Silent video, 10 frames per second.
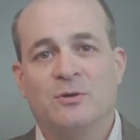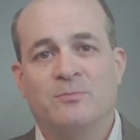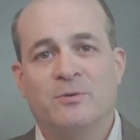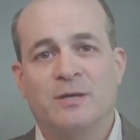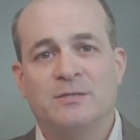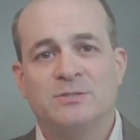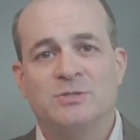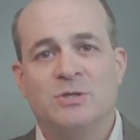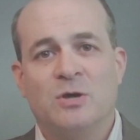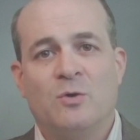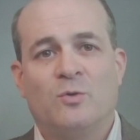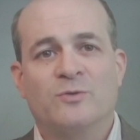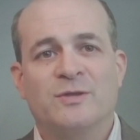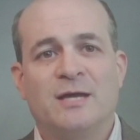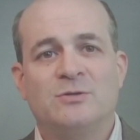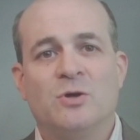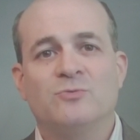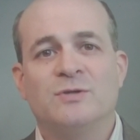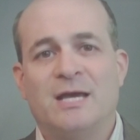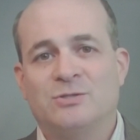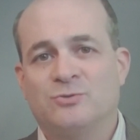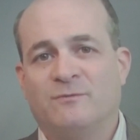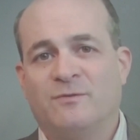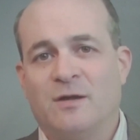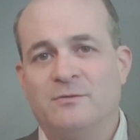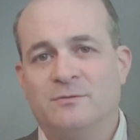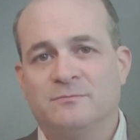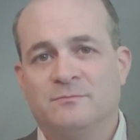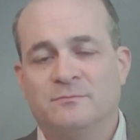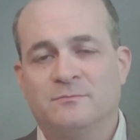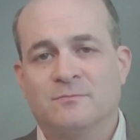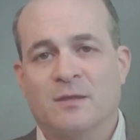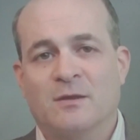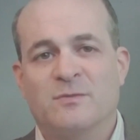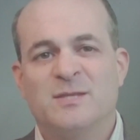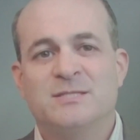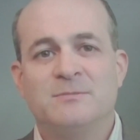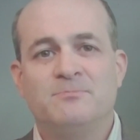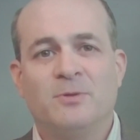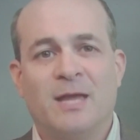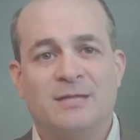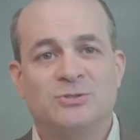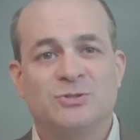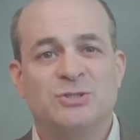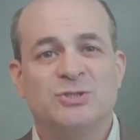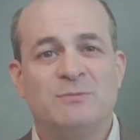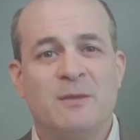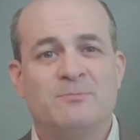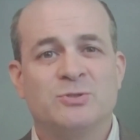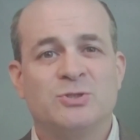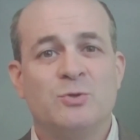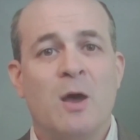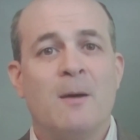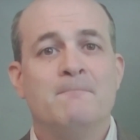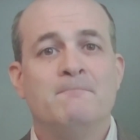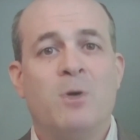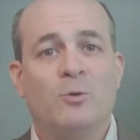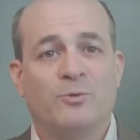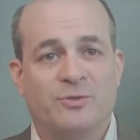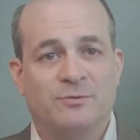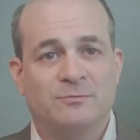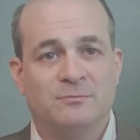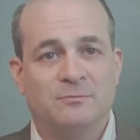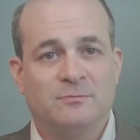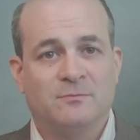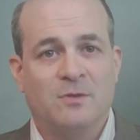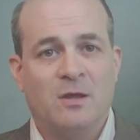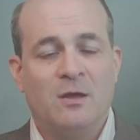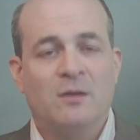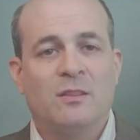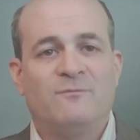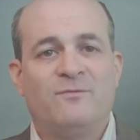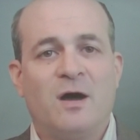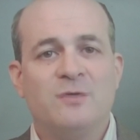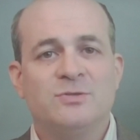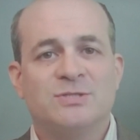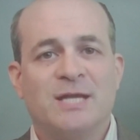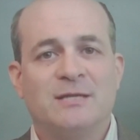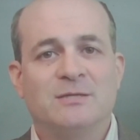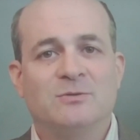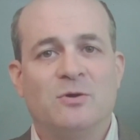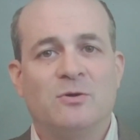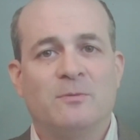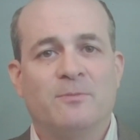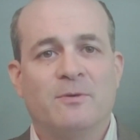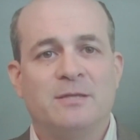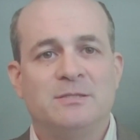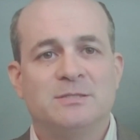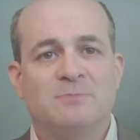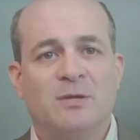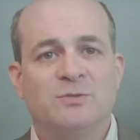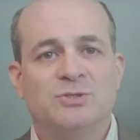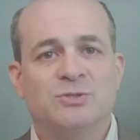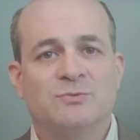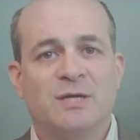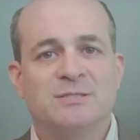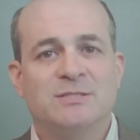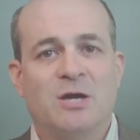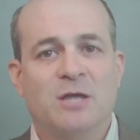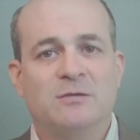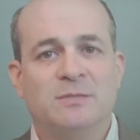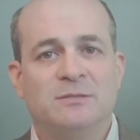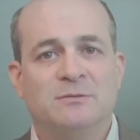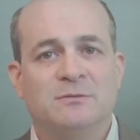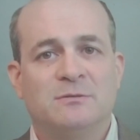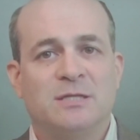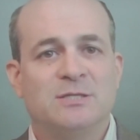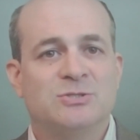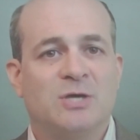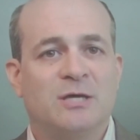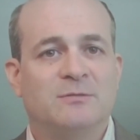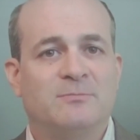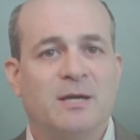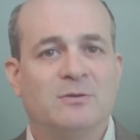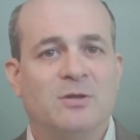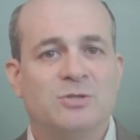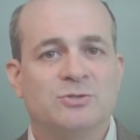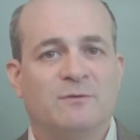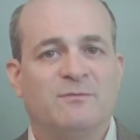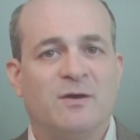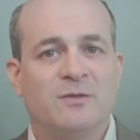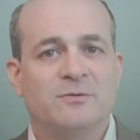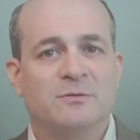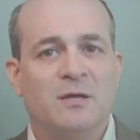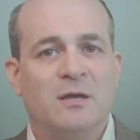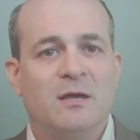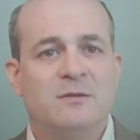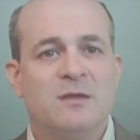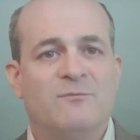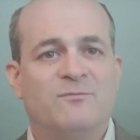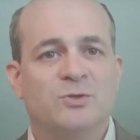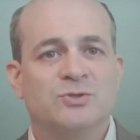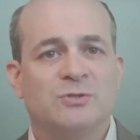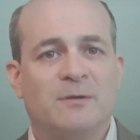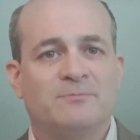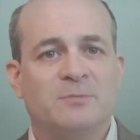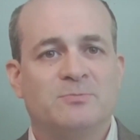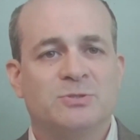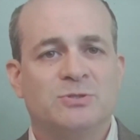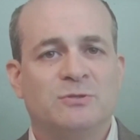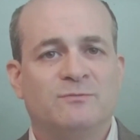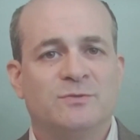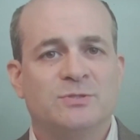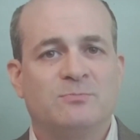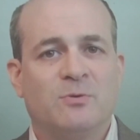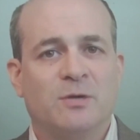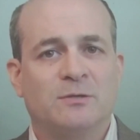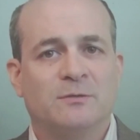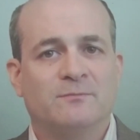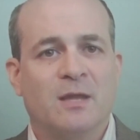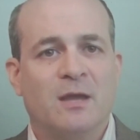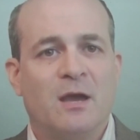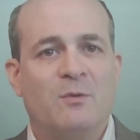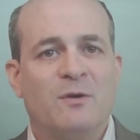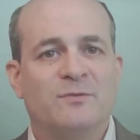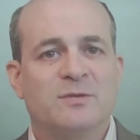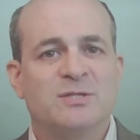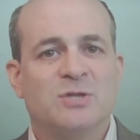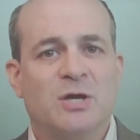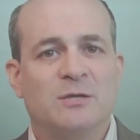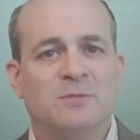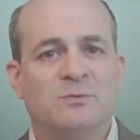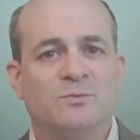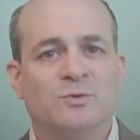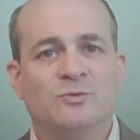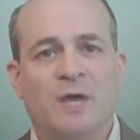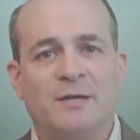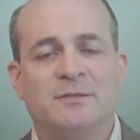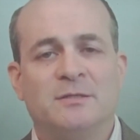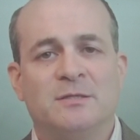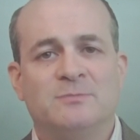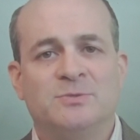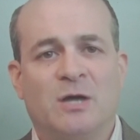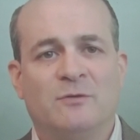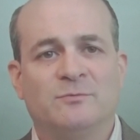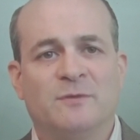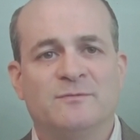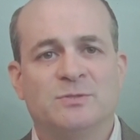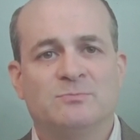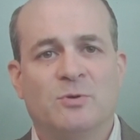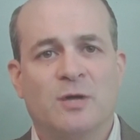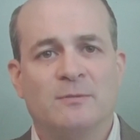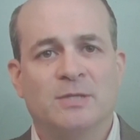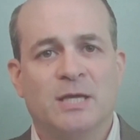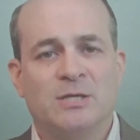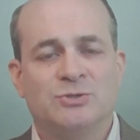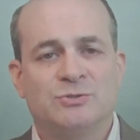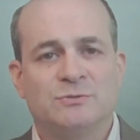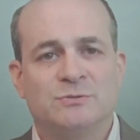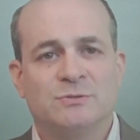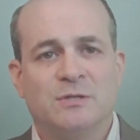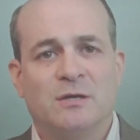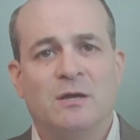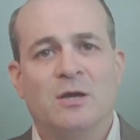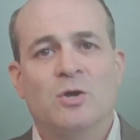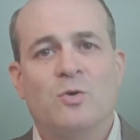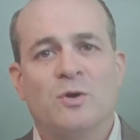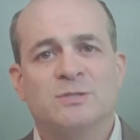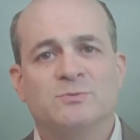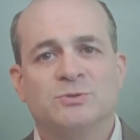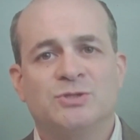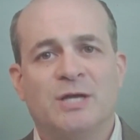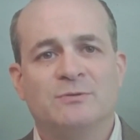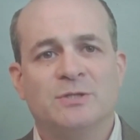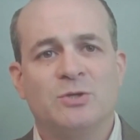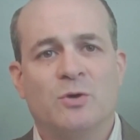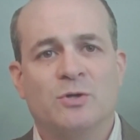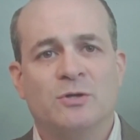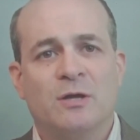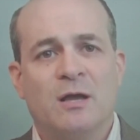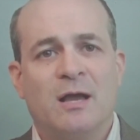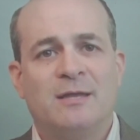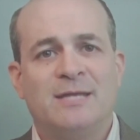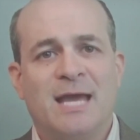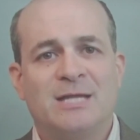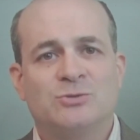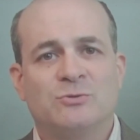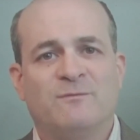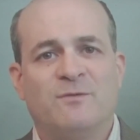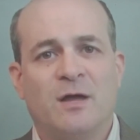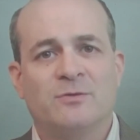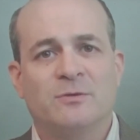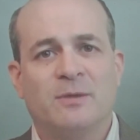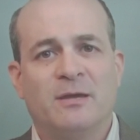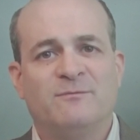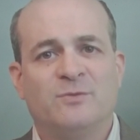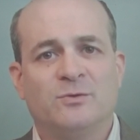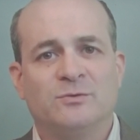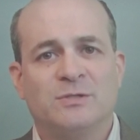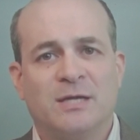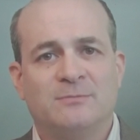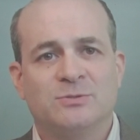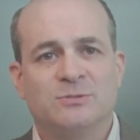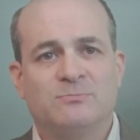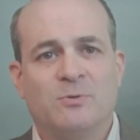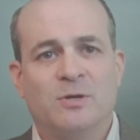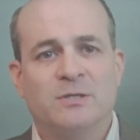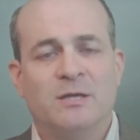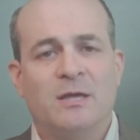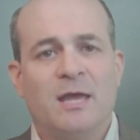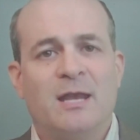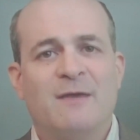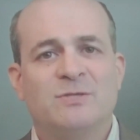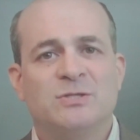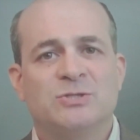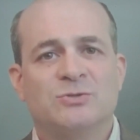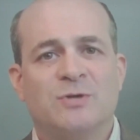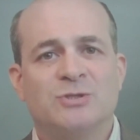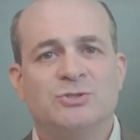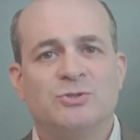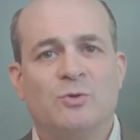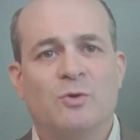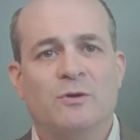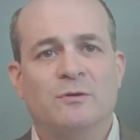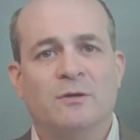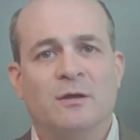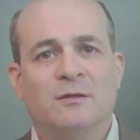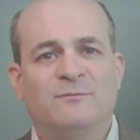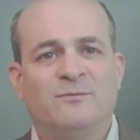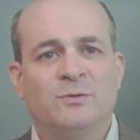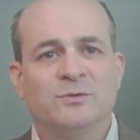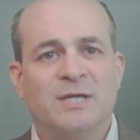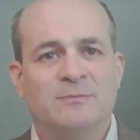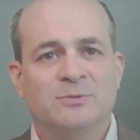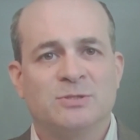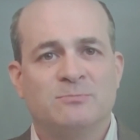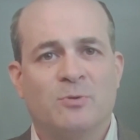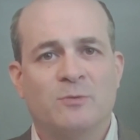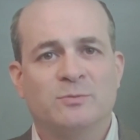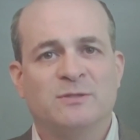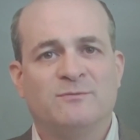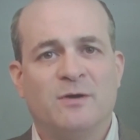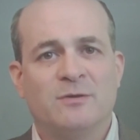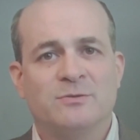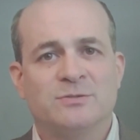Parentis, or the unknown natural father. The simple answer is she may pursue both. The father standing in loco parentis may wish to raise the argument that he is not the biological father and therefore should not be pursued for support. However, this argument will not absolve him of support obligations. Courts will generally order a natural father to pay full table support and have the discretion to order full table support with the father